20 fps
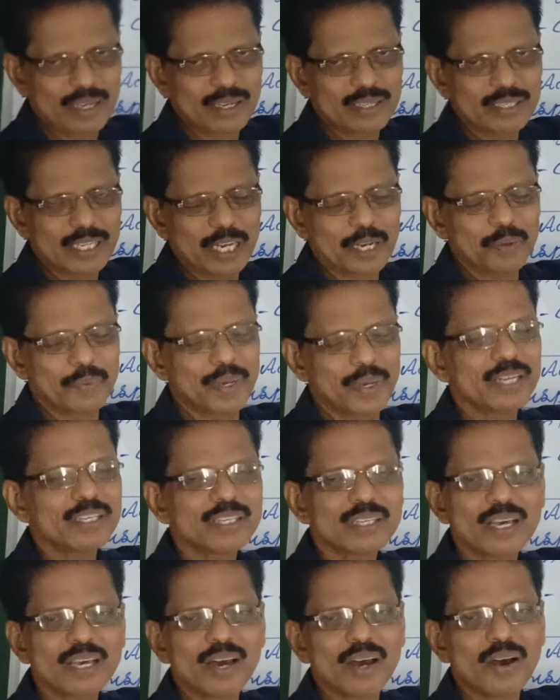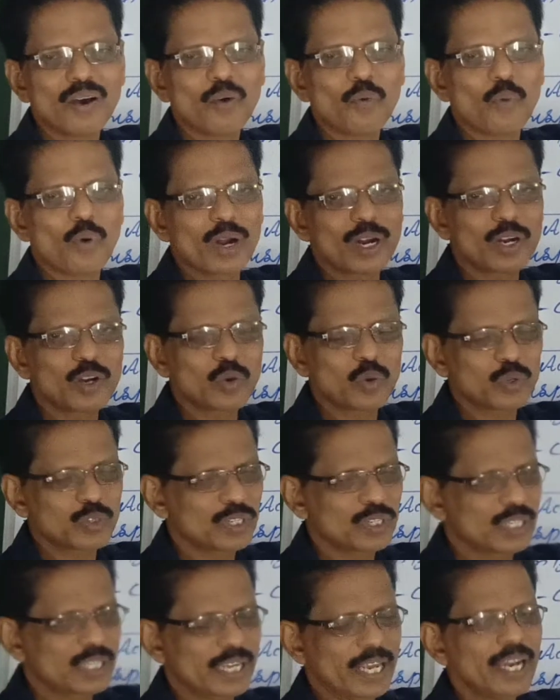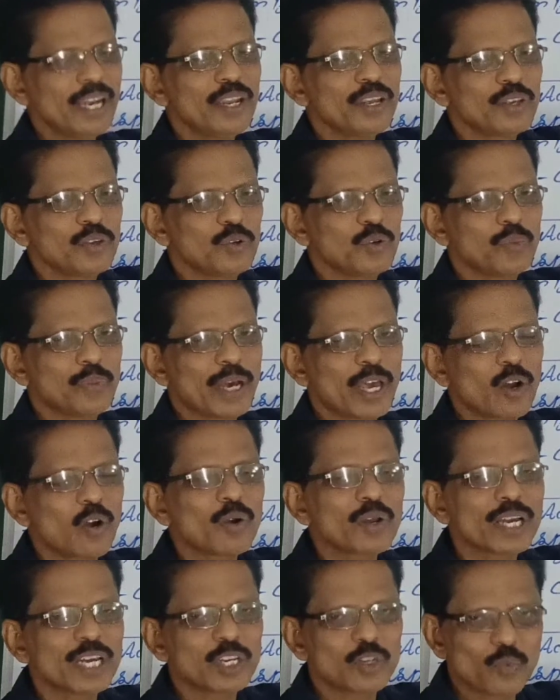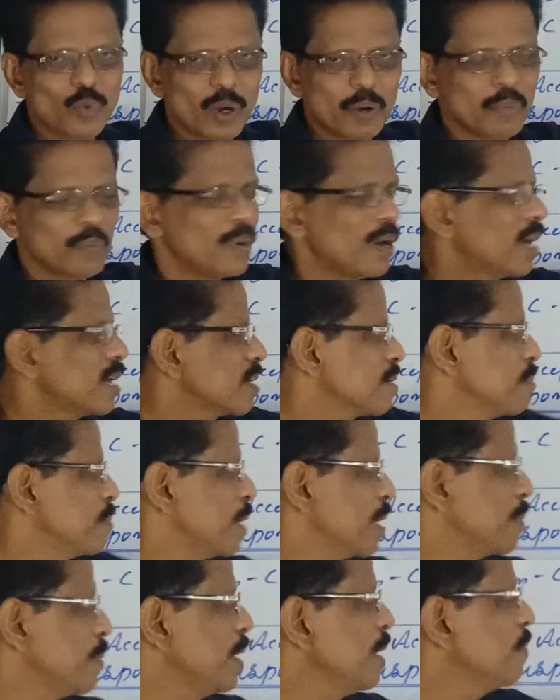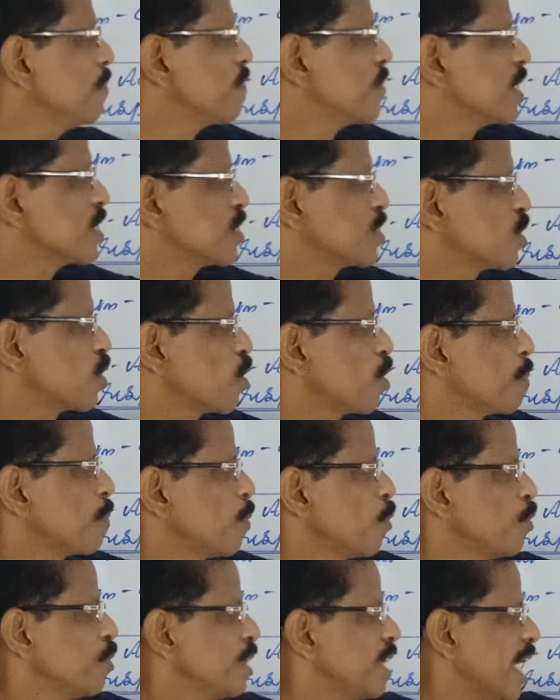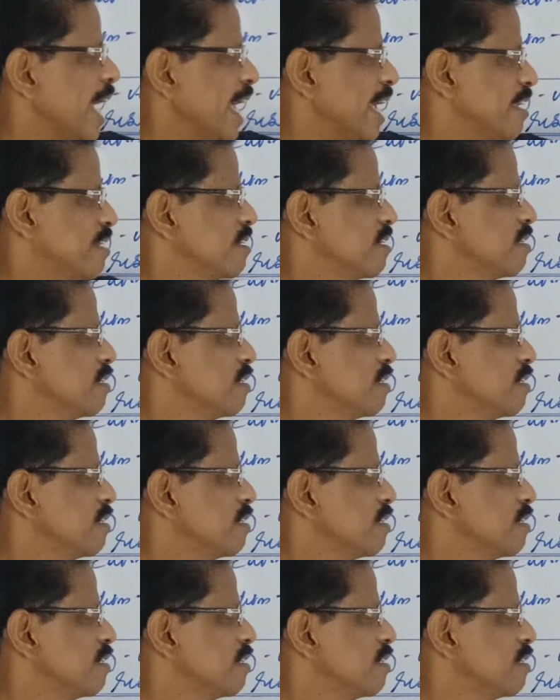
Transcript: That means, one question, you may not get 1 mark, maybe 0.8.